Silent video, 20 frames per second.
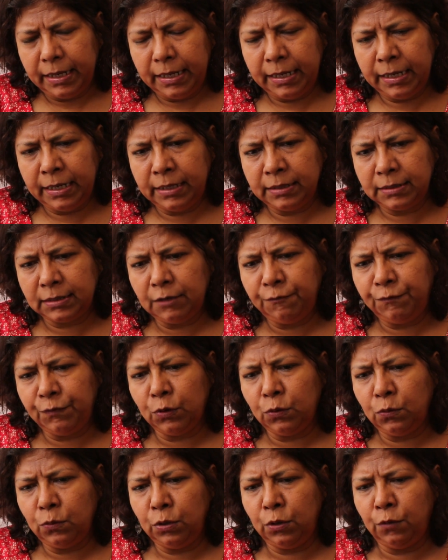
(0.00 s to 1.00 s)
it is if
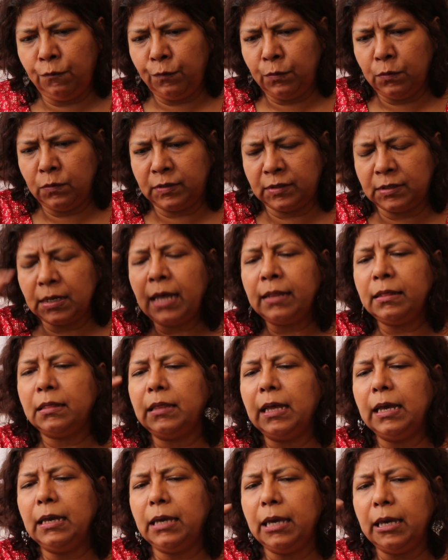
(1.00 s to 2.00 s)
you
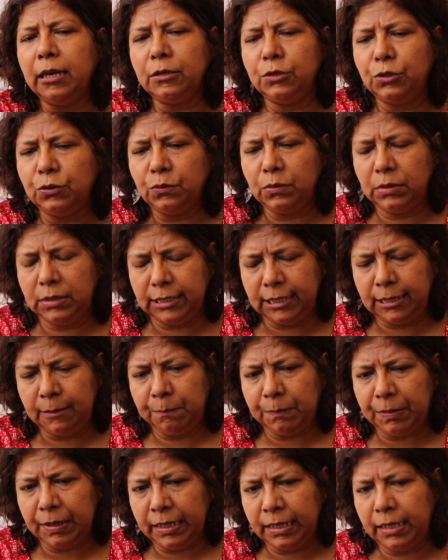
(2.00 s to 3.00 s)
start thinking too
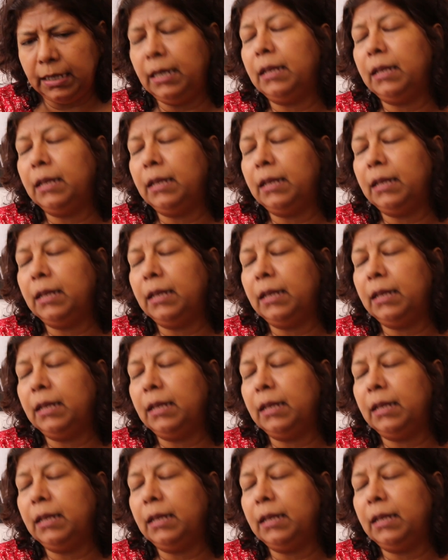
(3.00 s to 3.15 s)
deeply,